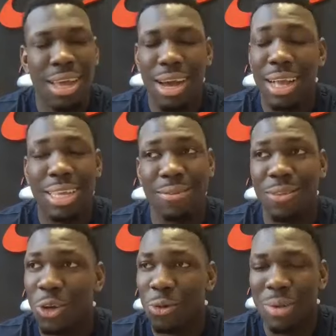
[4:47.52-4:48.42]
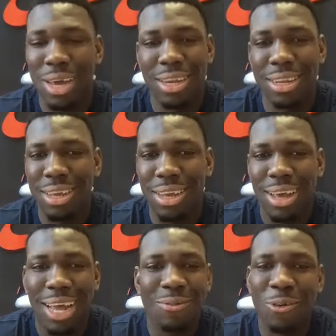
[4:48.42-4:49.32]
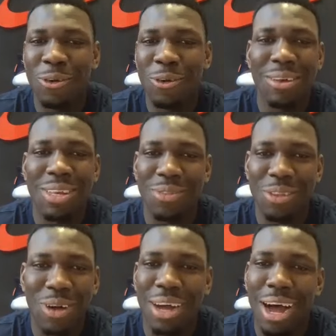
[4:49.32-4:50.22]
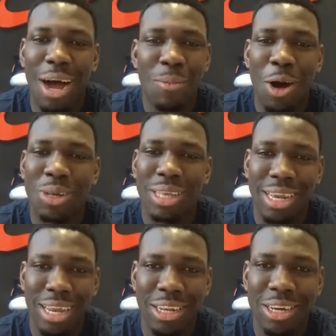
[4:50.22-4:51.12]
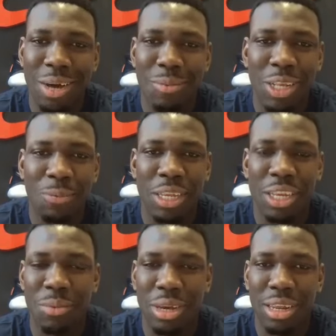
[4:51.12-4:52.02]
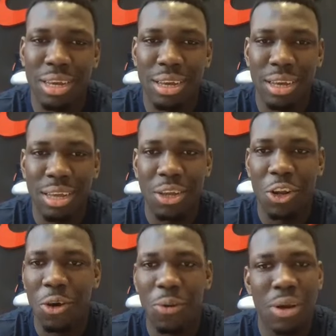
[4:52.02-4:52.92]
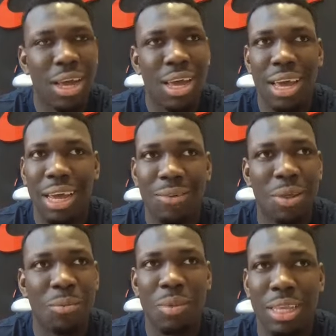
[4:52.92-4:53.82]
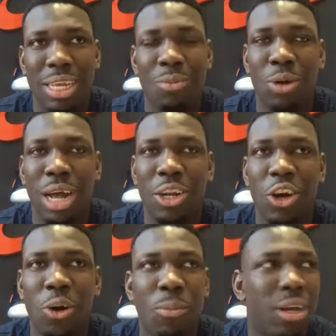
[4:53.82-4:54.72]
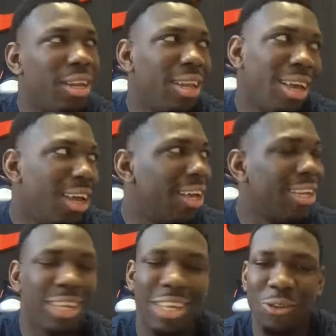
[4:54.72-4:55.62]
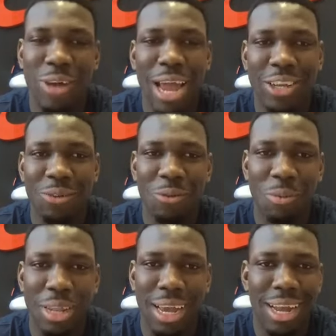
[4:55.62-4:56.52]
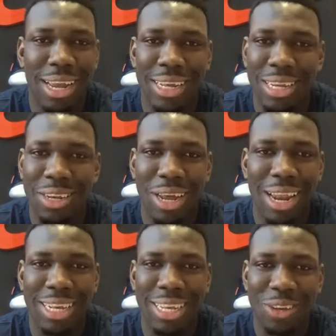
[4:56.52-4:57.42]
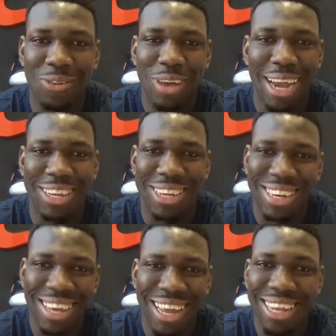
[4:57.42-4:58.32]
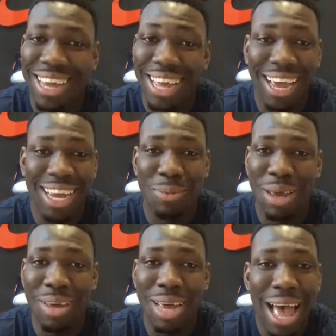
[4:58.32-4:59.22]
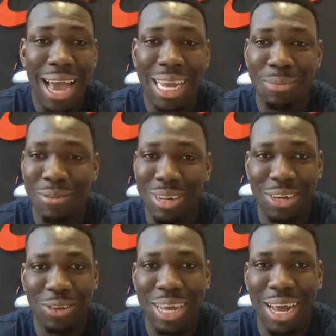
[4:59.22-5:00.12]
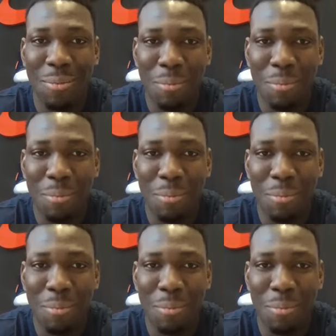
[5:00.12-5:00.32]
got stuff to do, man. I never really have stuff to do. I'm always dedicated to come and speak to the media, you know, and give them and tell them what I know. But it's just a reaction for me. Like, I like seeing his reaction. And I get him every single time.